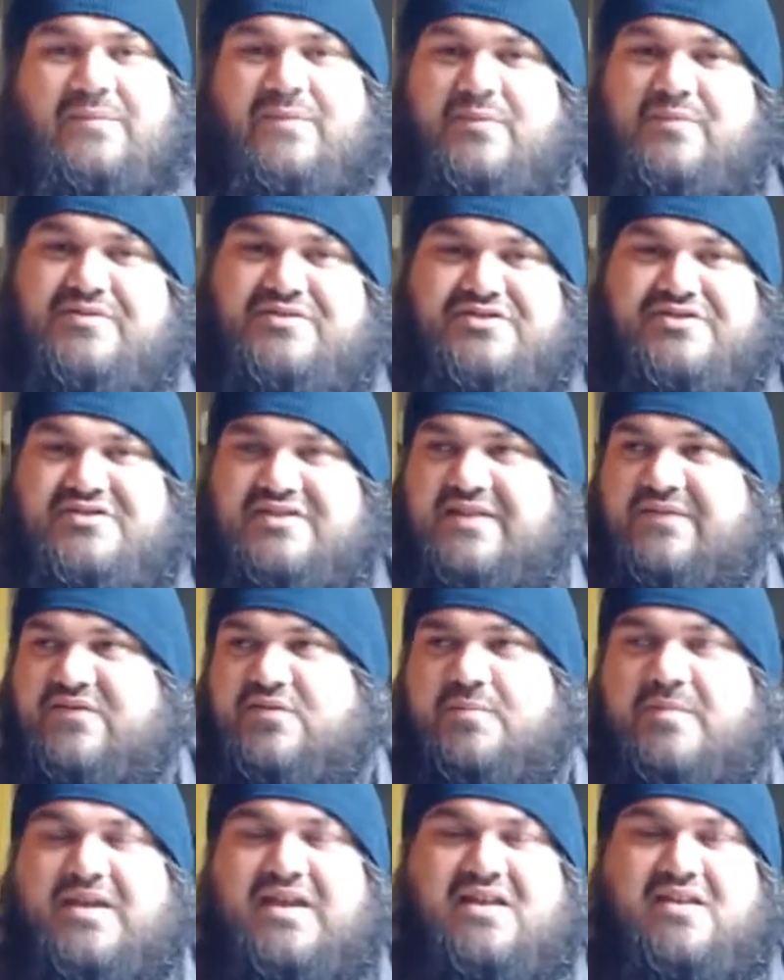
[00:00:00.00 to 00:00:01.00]
I pretty much just leave
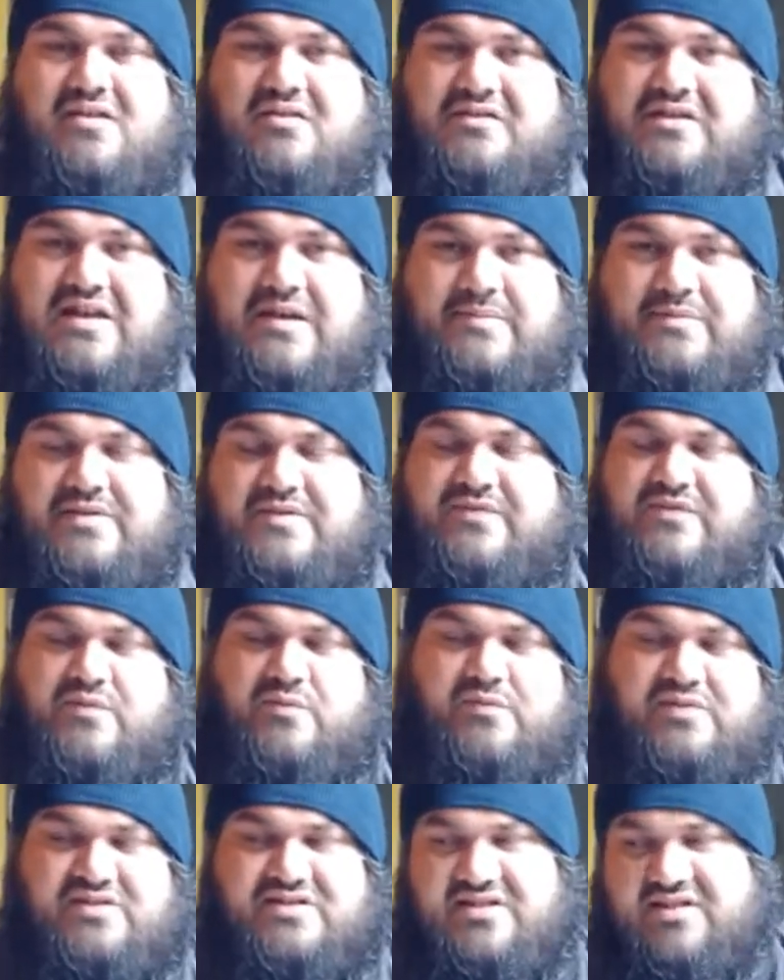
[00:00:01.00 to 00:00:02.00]
it to bed all the time because if
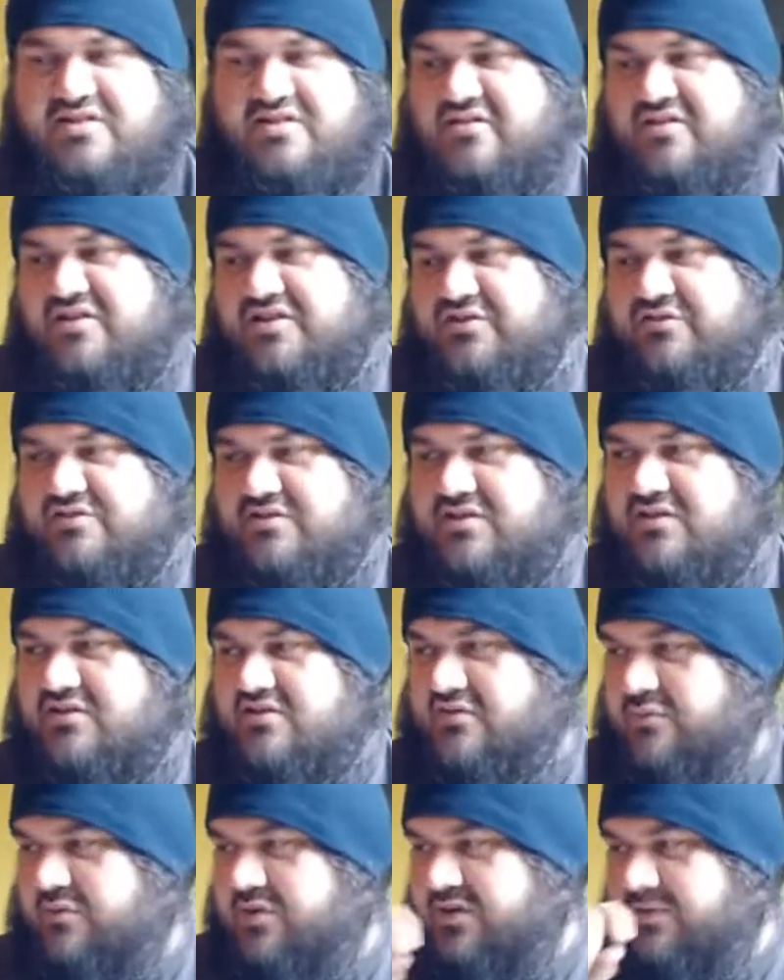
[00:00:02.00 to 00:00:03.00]
you want to sit on it, you can sit
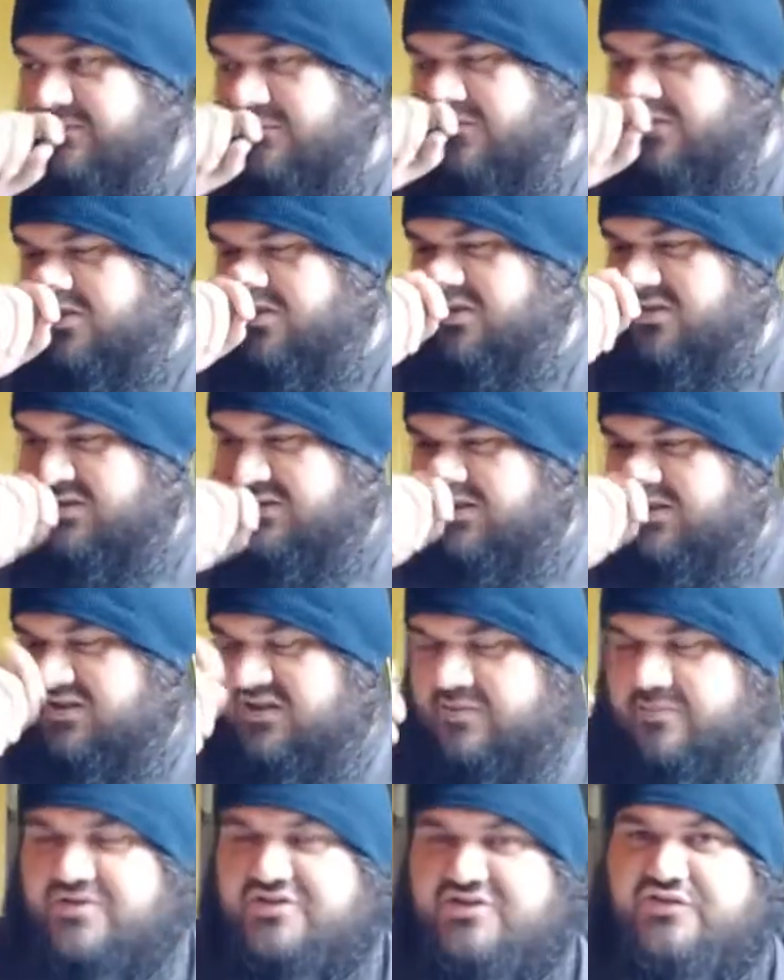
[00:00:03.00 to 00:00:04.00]
on it, whatever.
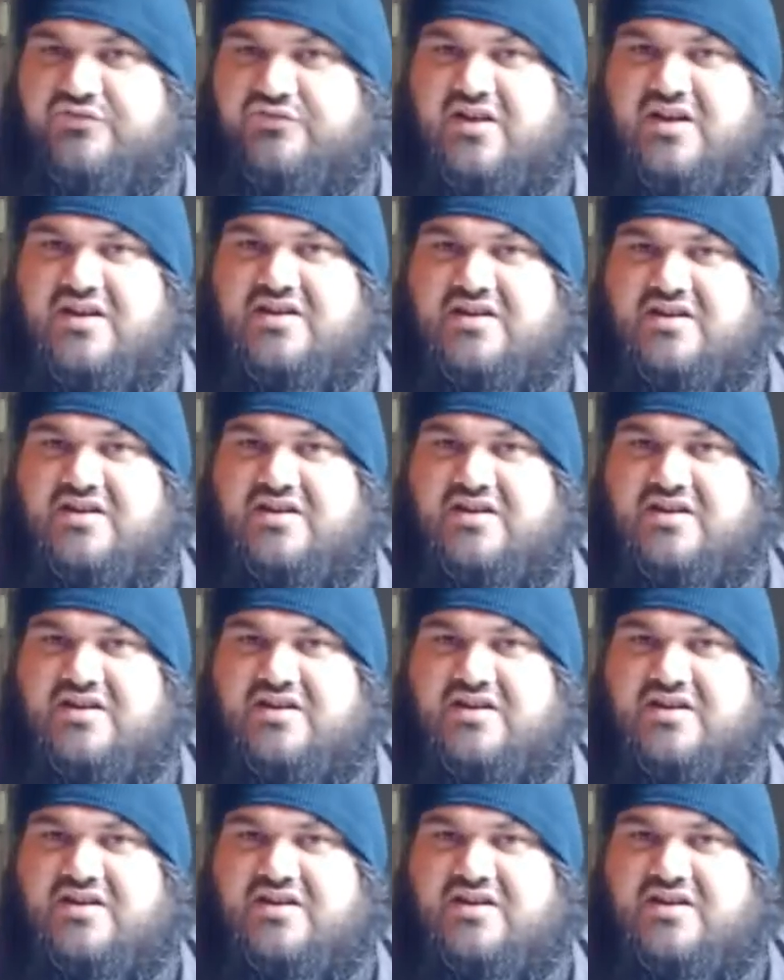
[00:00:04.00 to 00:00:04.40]
But you've got